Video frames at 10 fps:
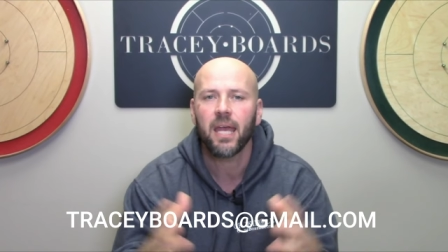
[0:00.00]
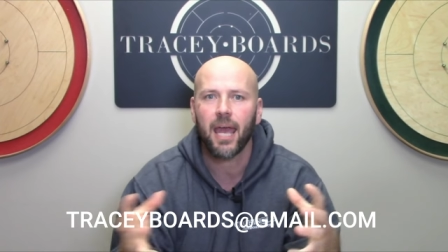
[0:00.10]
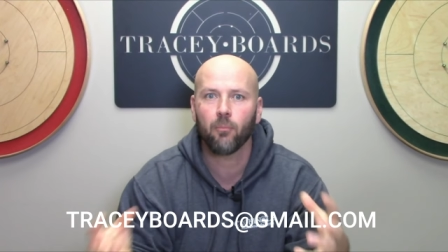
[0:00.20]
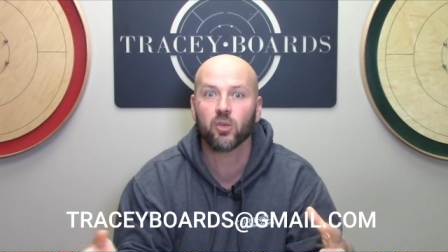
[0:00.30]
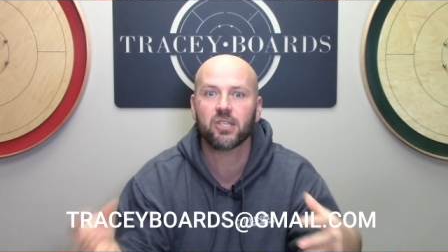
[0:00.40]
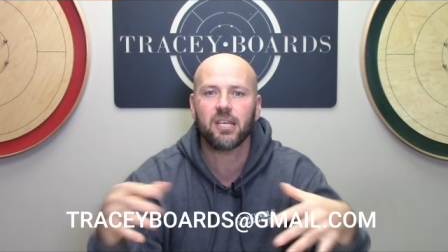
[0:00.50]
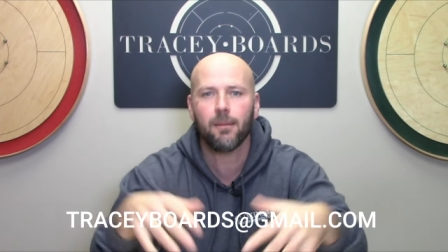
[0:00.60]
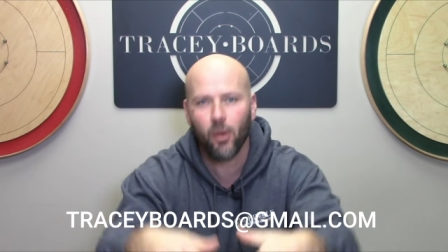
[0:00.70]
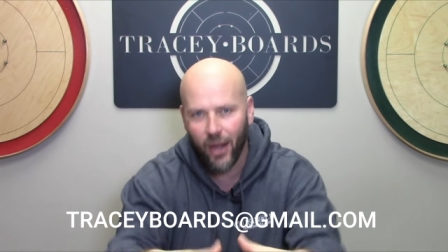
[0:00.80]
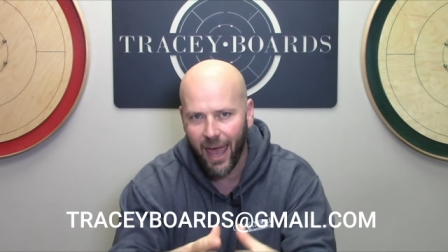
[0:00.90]
and we'll see
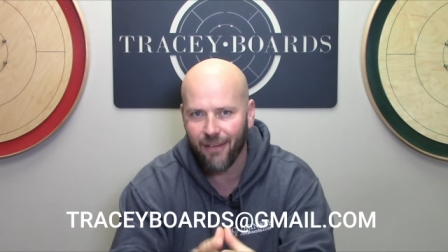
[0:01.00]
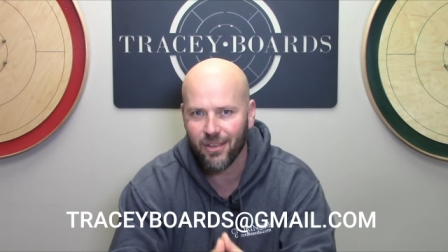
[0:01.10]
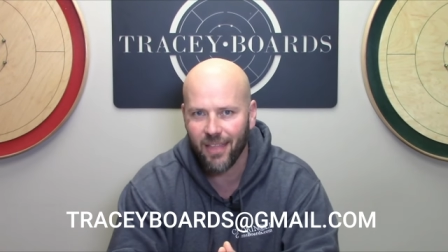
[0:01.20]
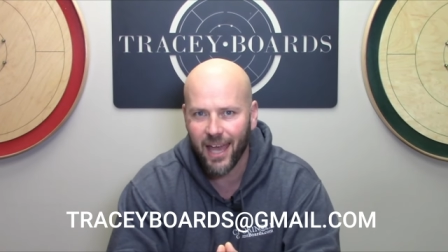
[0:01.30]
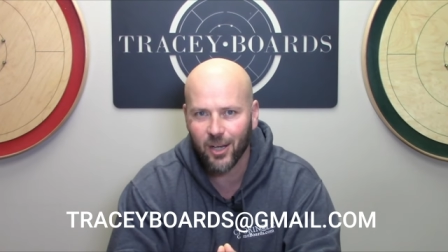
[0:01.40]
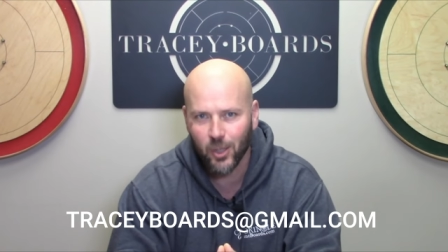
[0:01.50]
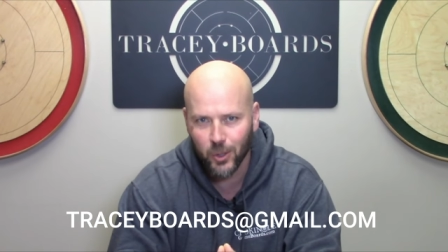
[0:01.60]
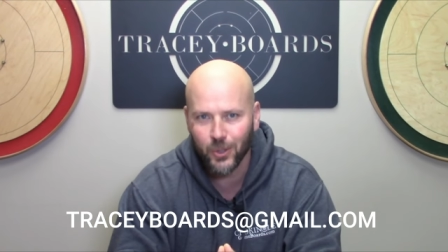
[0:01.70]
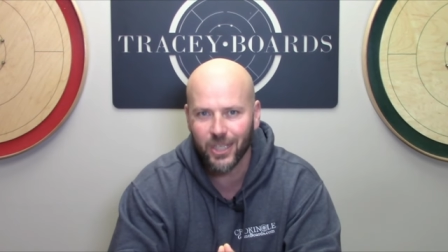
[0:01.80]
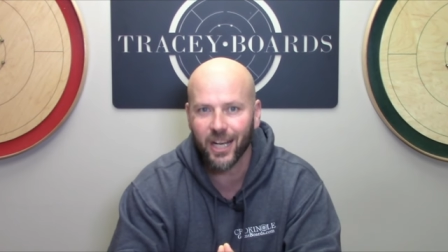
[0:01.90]
about having that
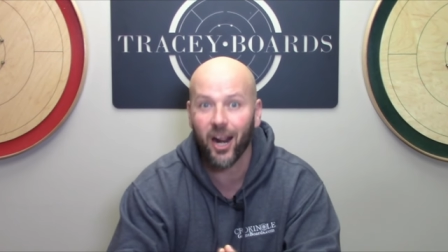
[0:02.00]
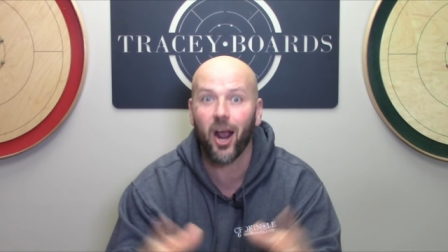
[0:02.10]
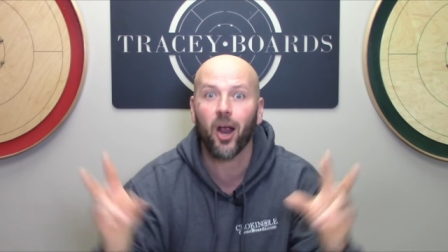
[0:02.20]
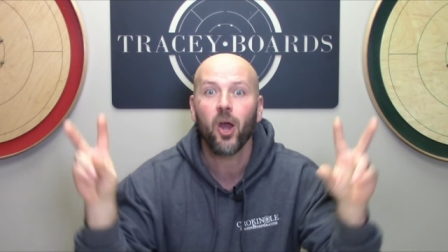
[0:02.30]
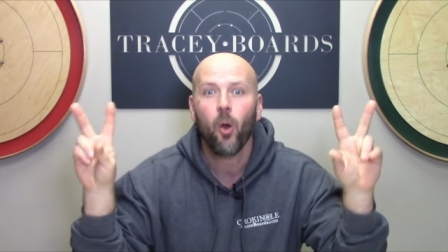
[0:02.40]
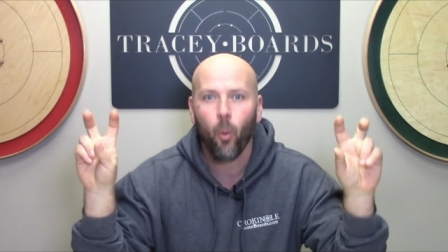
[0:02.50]
included in our